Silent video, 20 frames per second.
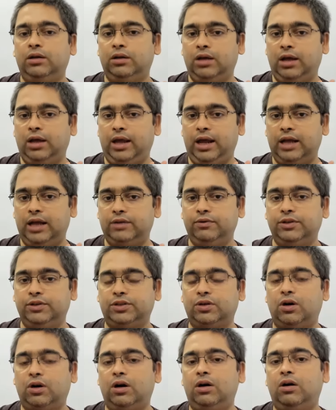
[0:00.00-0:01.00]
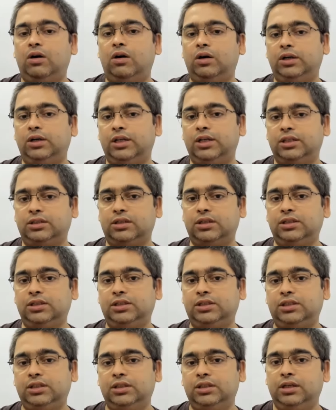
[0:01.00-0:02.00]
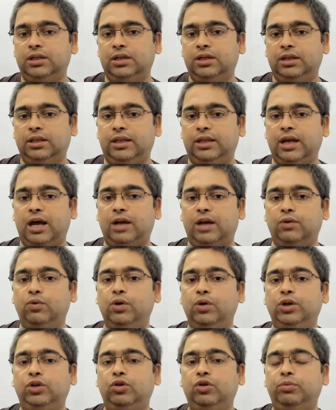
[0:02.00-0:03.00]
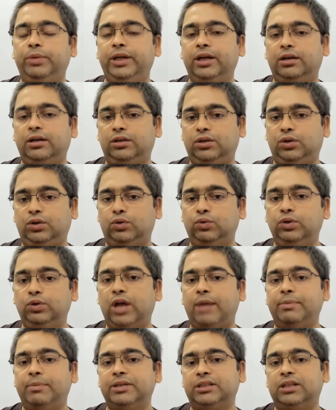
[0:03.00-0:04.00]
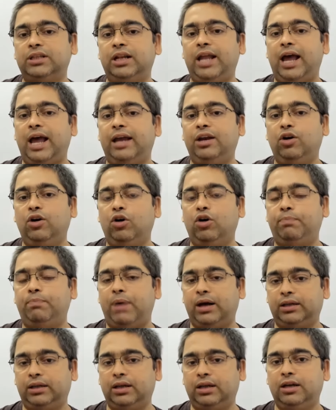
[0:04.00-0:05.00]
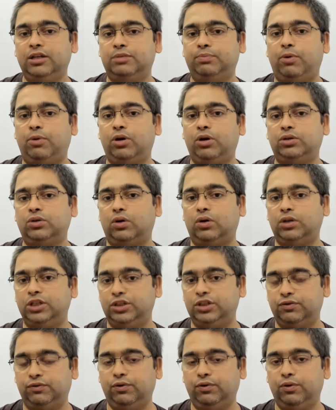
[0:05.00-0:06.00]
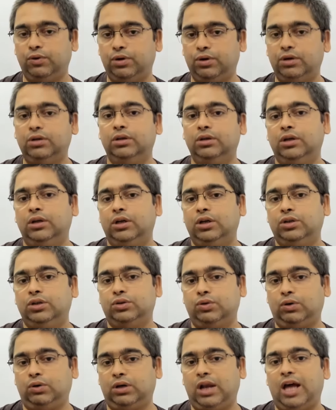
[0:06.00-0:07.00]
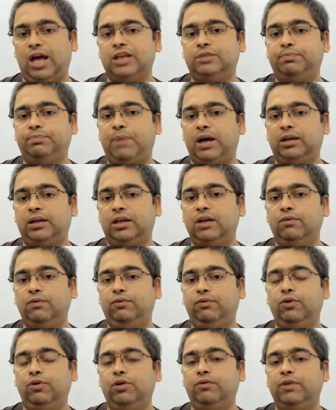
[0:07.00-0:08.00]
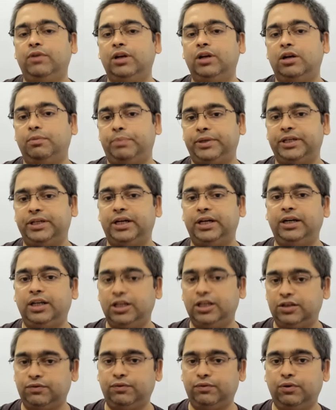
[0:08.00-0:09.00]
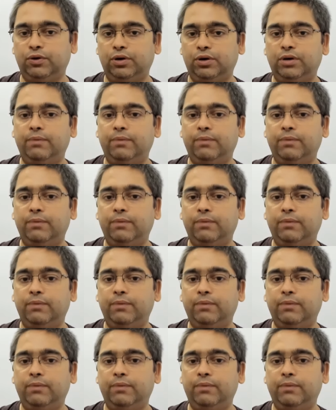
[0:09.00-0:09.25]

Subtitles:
as we saw or discussed, there are going to be a two-dimensional array of parking spots on each floor. So class parking floor will represent each floor.